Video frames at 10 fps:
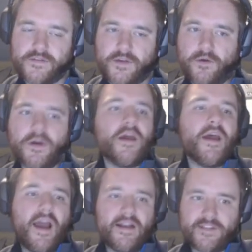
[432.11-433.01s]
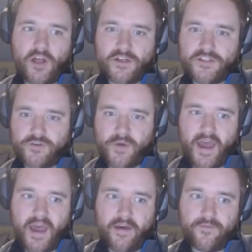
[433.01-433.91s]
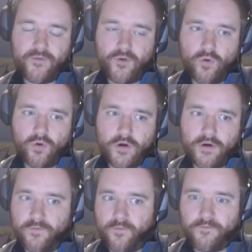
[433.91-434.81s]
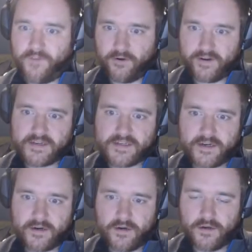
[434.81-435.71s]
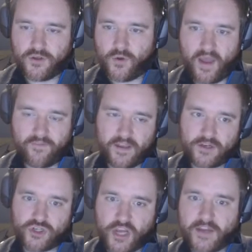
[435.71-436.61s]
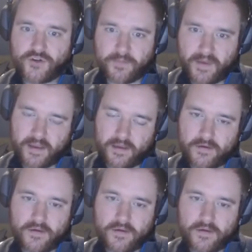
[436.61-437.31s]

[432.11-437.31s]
So as long as you have your variant here, you have a change made,